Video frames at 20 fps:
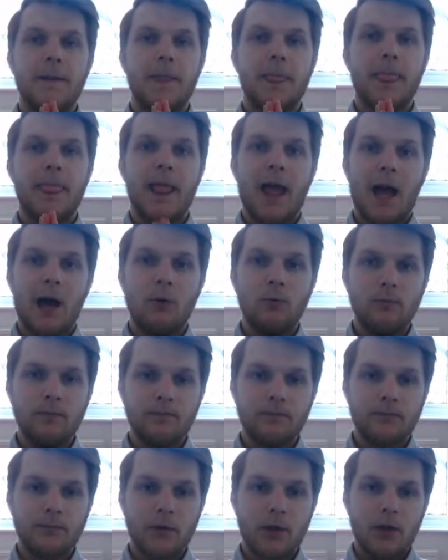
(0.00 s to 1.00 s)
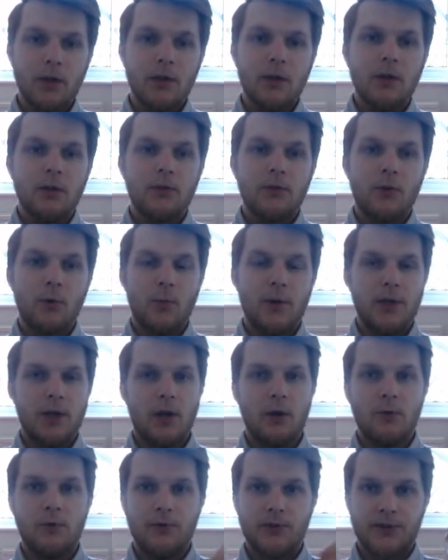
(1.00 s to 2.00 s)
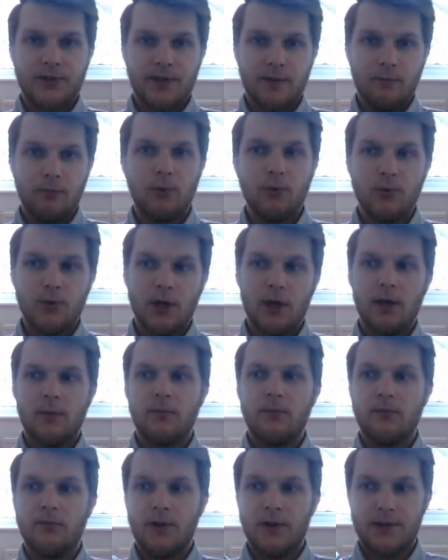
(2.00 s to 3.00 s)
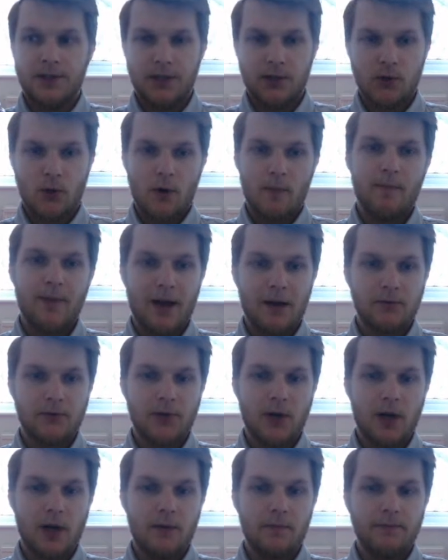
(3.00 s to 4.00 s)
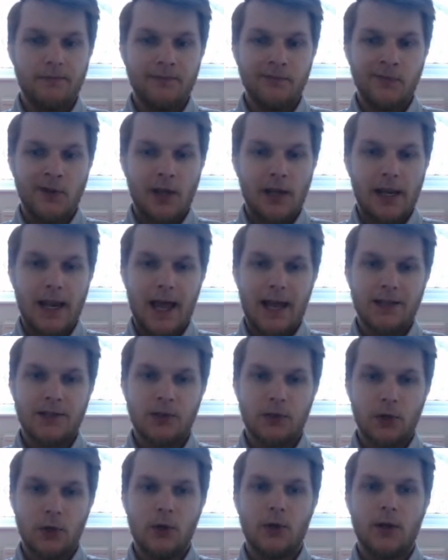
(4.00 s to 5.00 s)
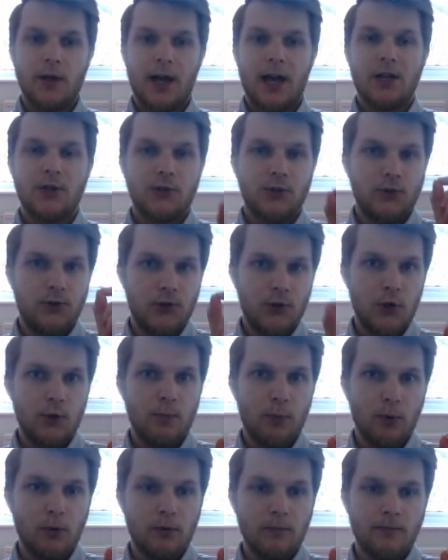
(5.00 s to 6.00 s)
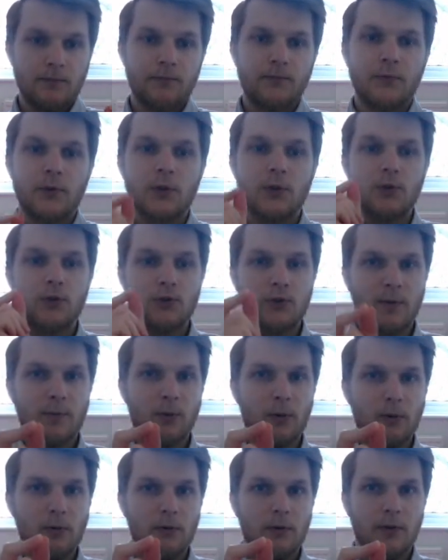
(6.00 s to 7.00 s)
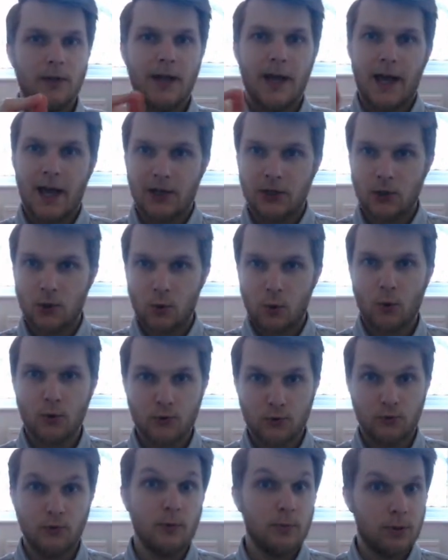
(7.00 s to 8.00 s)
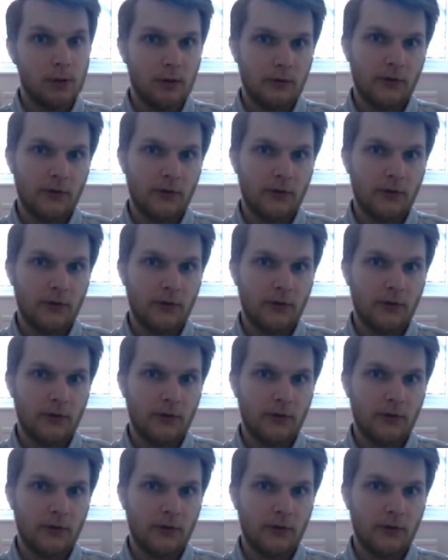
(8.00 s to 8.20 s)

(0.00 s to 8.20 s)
Now that we know simple time versus compound time, let's look at duple, triple, and quadruple